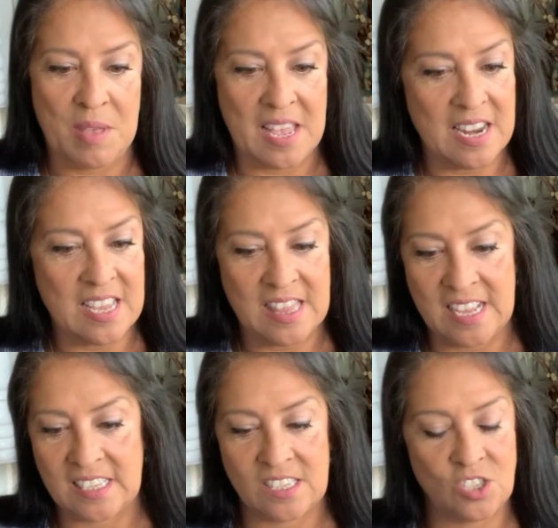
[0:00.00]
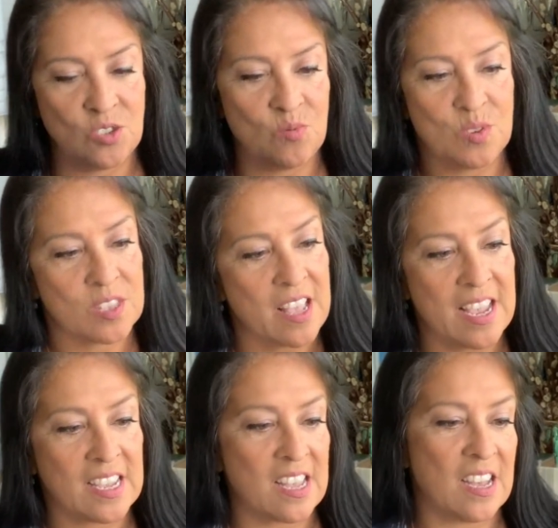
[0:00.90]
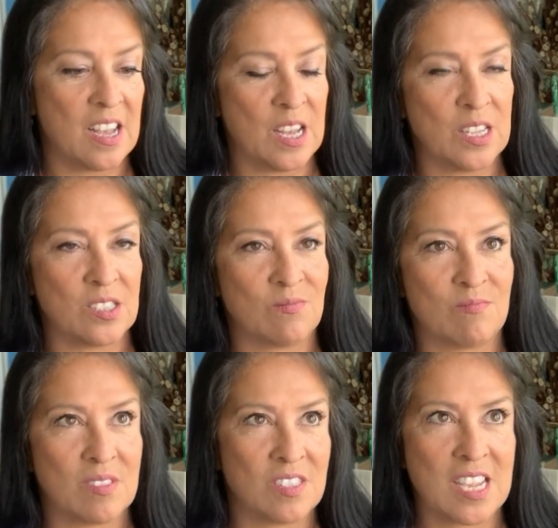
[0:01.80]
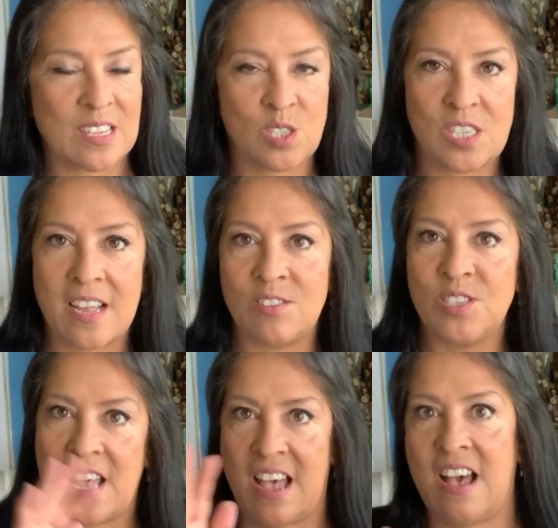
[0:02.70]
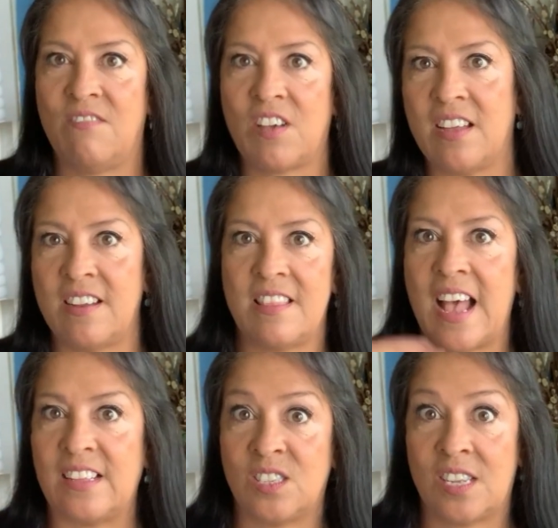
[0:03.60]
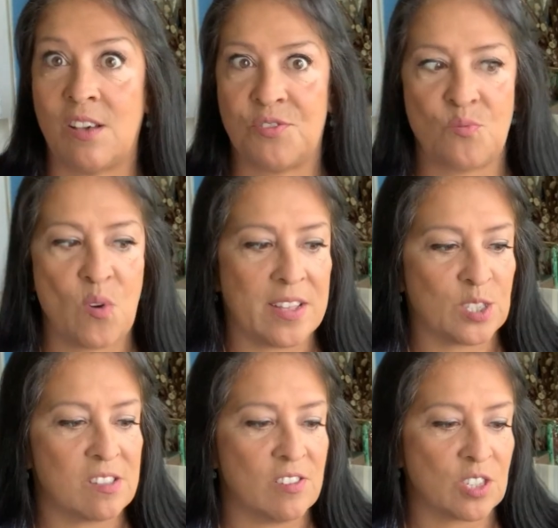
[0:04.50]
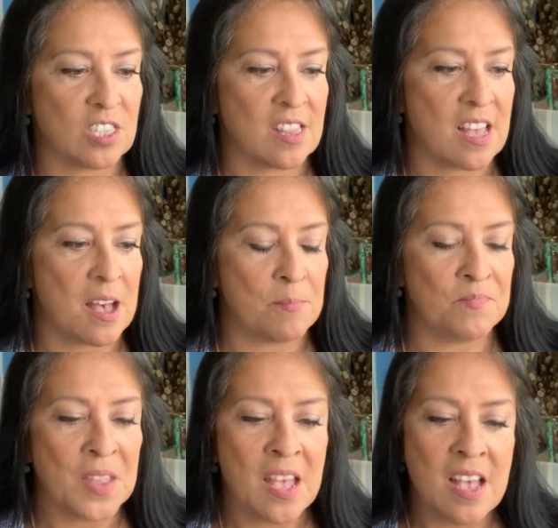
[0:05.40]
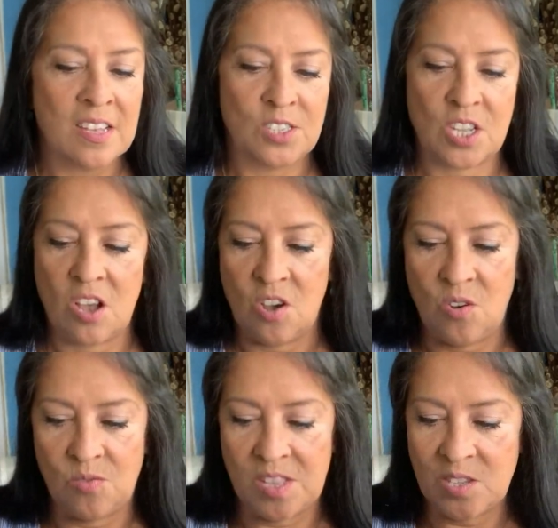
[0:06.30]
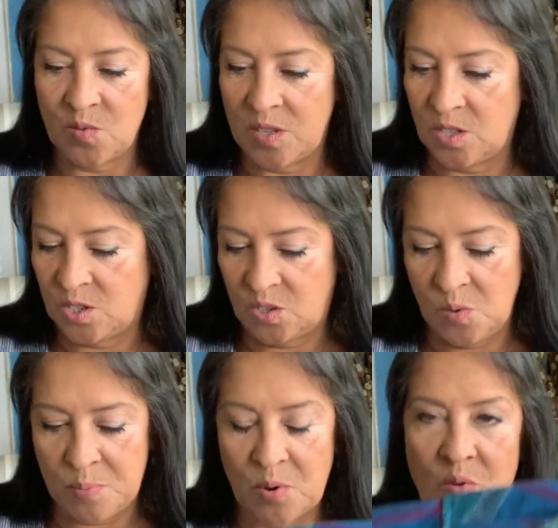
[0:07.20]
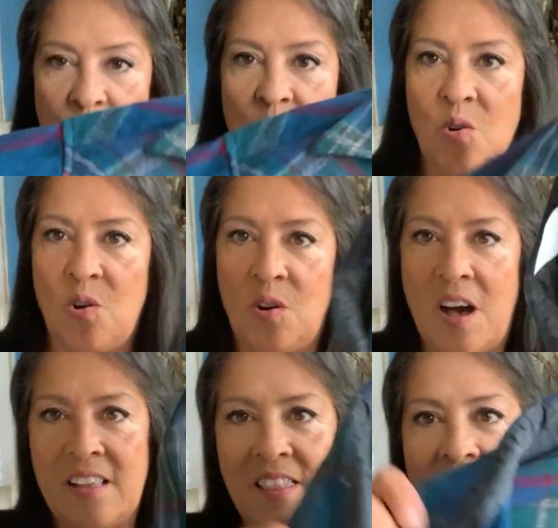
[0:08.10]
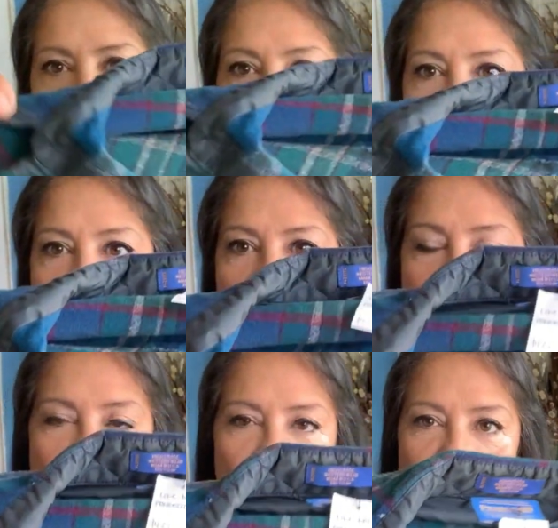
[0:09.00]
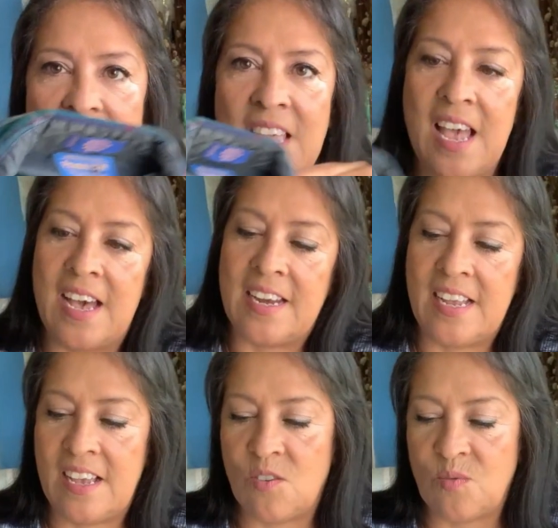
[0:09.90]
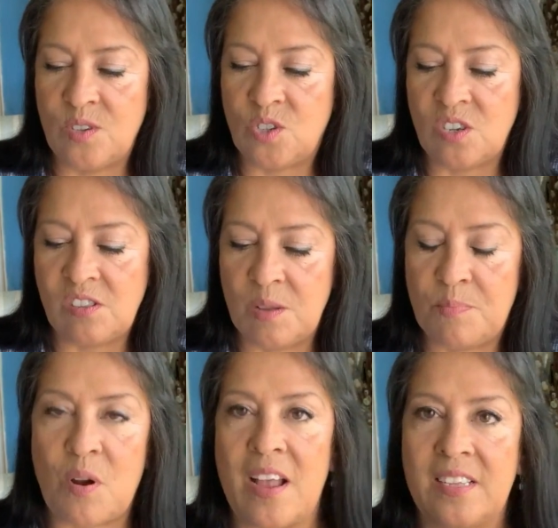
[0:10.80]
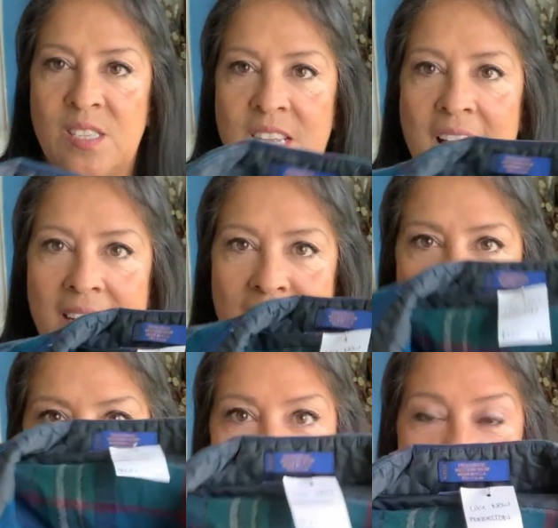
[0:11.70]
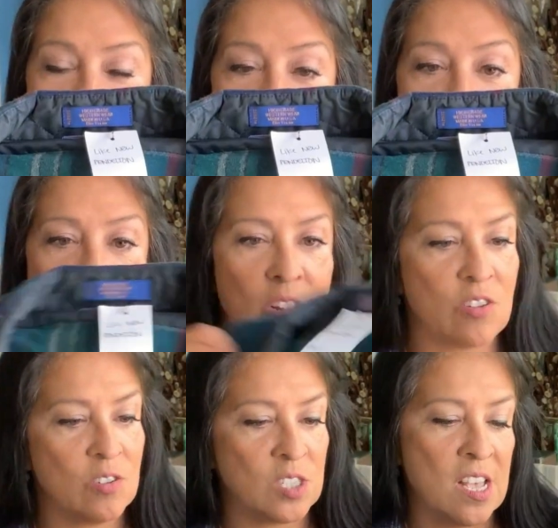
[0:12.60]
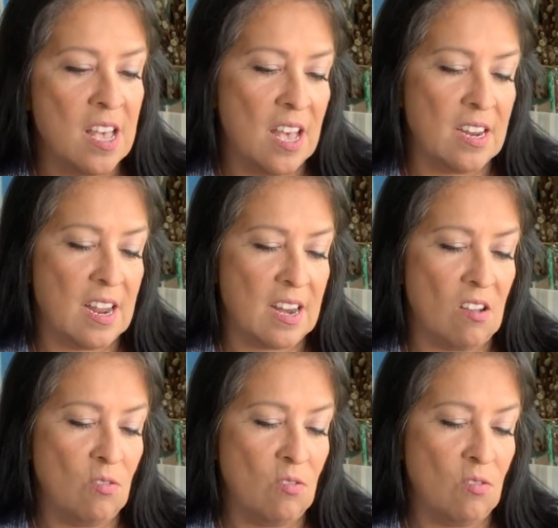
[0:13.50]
anything to do with like textiles that have kind of that Southwest look to them. So this one's super cool. I love it. They had it originally priced at $60, and it